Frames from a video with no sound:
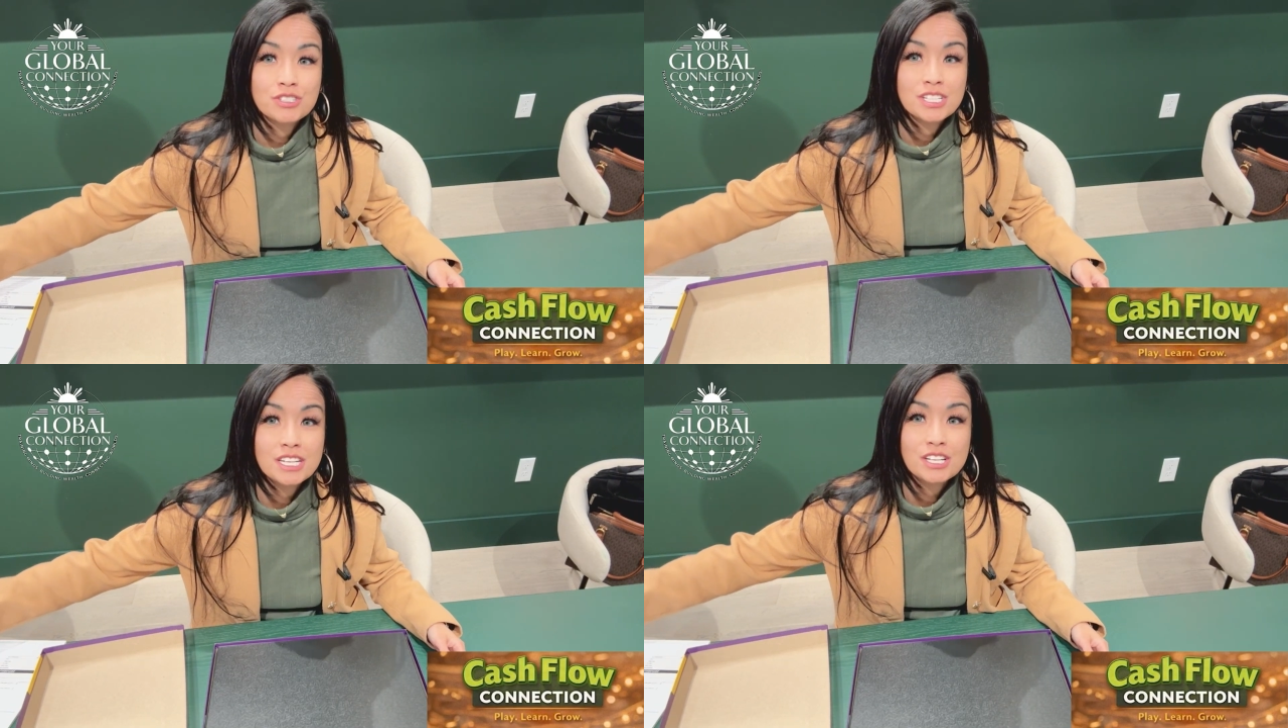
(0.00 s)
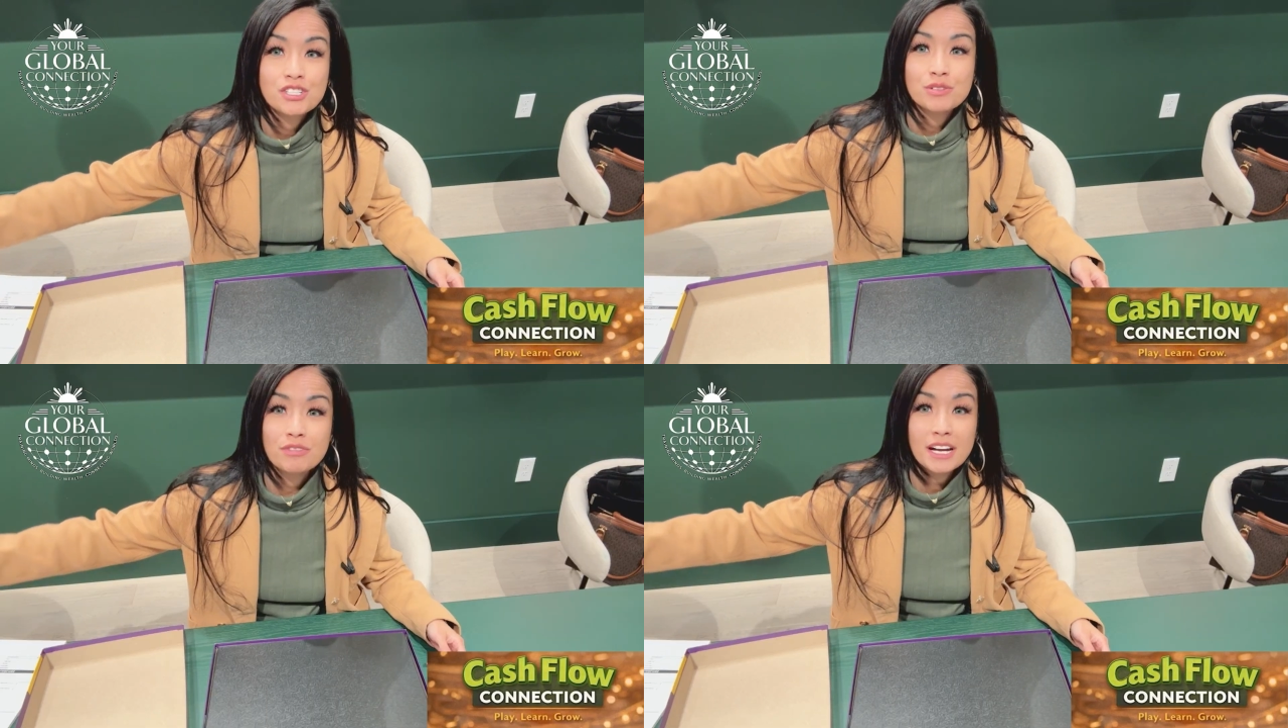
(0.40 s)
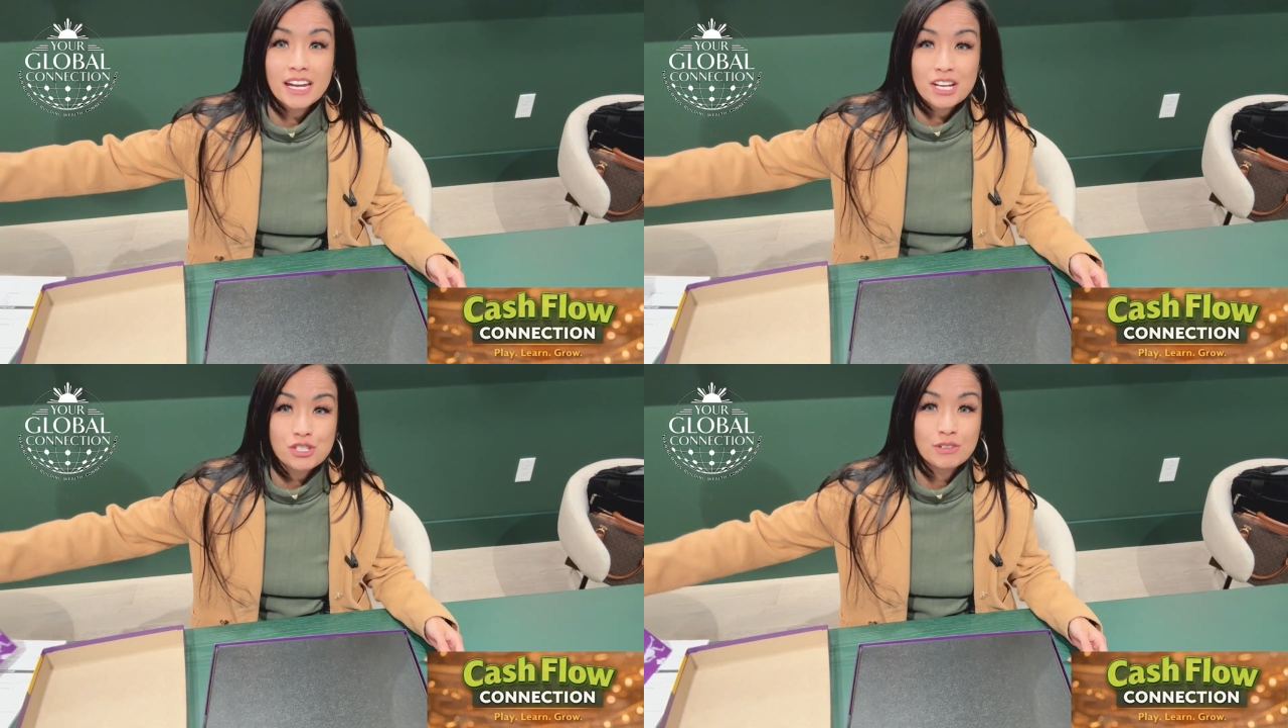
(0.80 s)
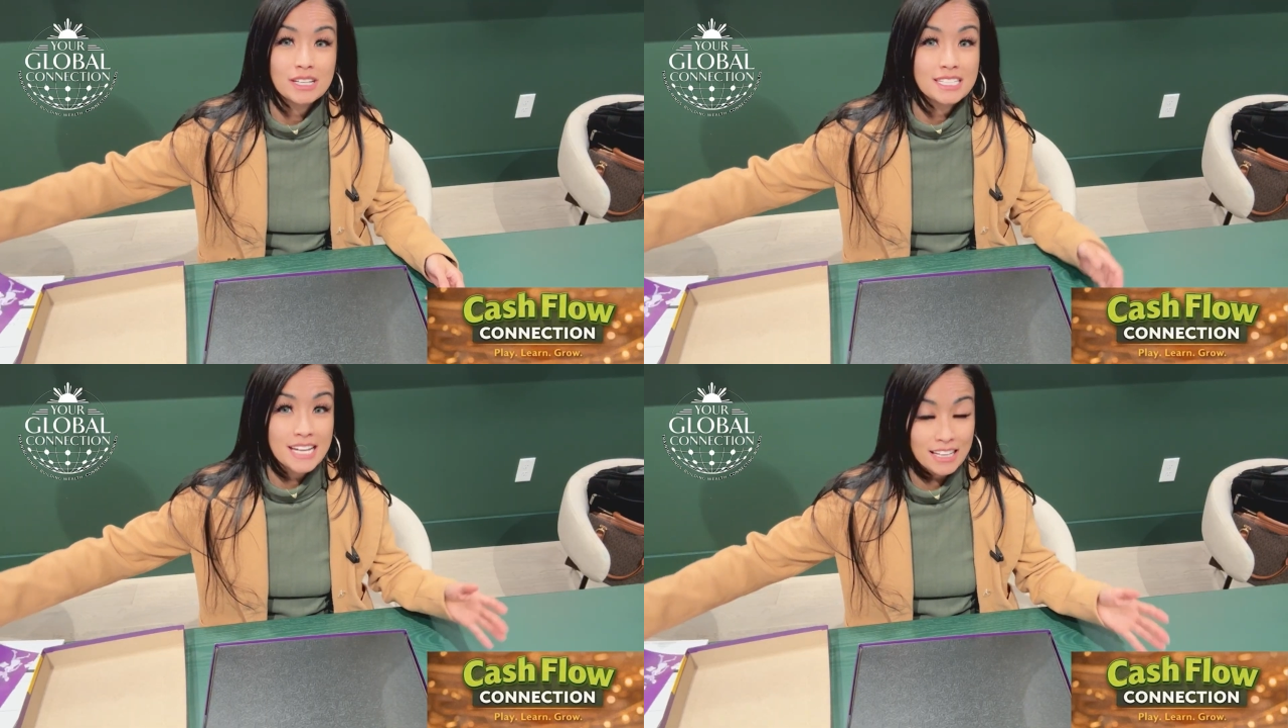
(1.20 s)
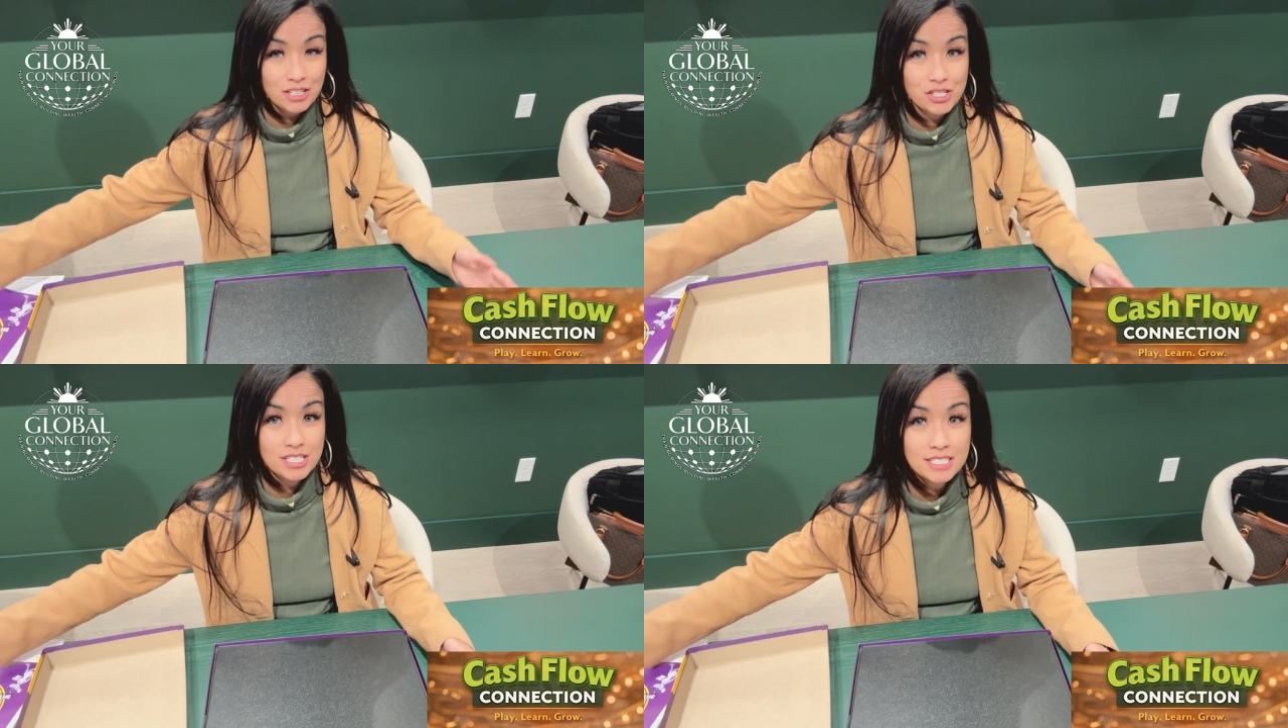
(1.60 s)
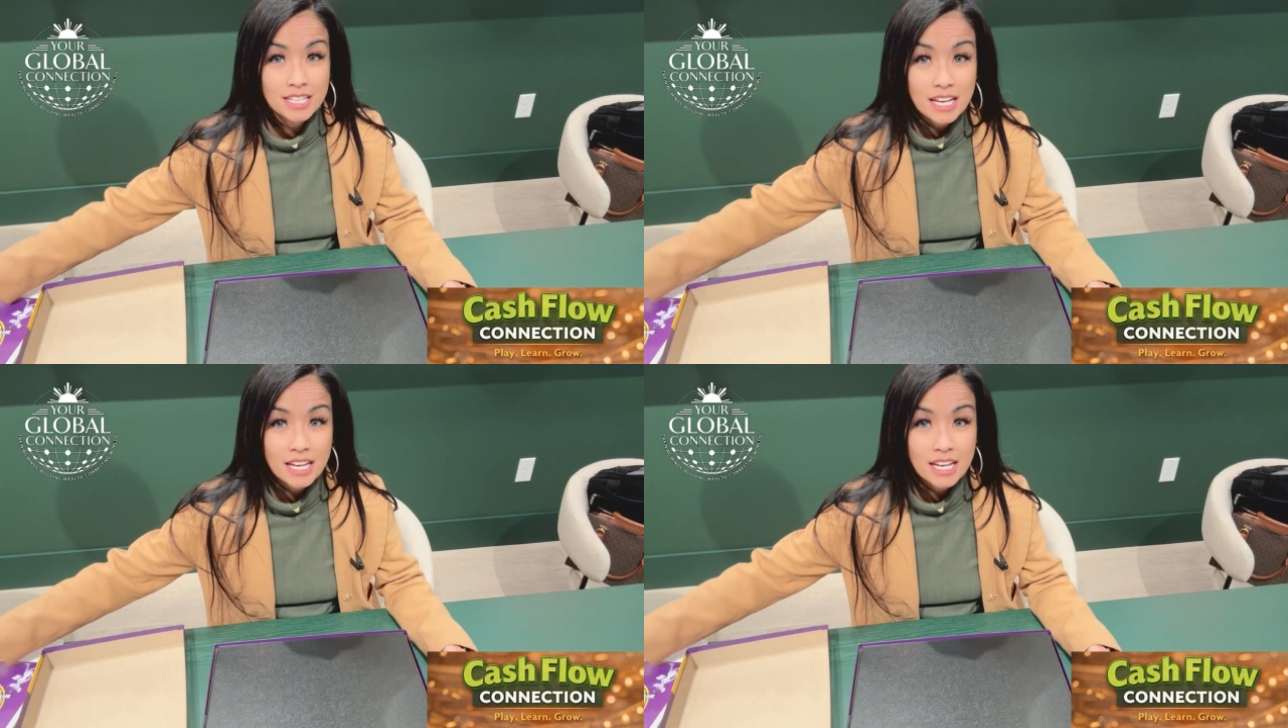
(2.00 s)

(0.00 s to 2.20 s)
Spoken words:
teach financial intelligence